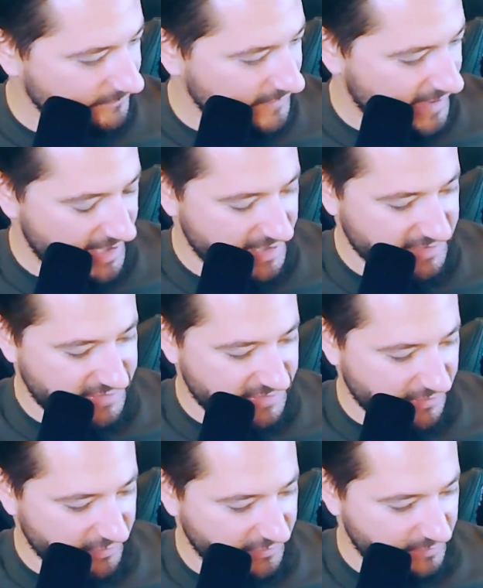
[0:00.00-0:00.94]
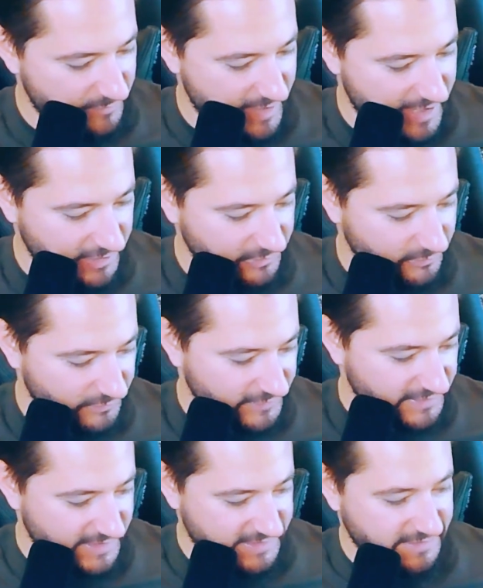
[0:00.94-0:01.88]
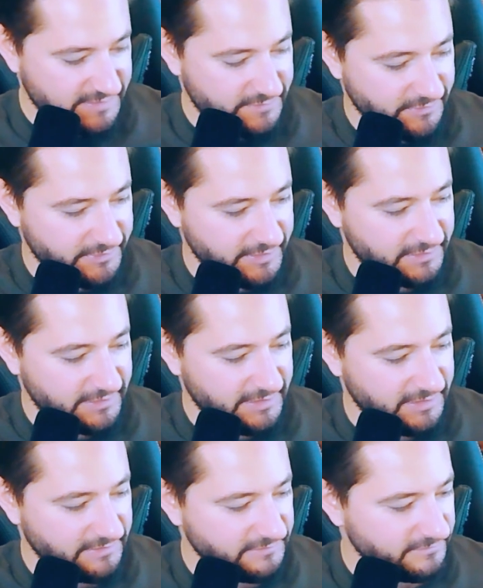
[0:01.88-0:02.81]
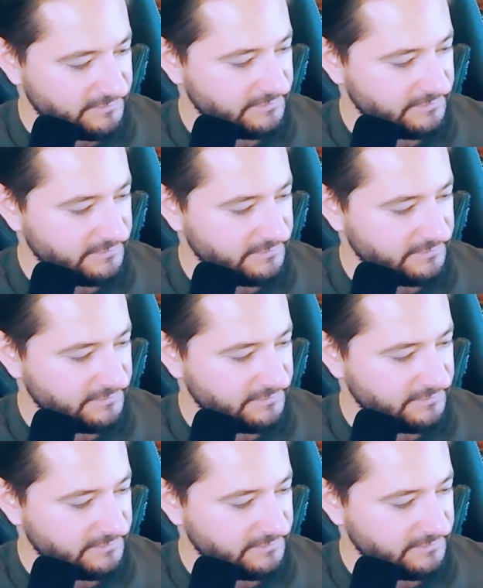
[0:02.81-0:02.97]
the insert, the manual, the disc is really clean.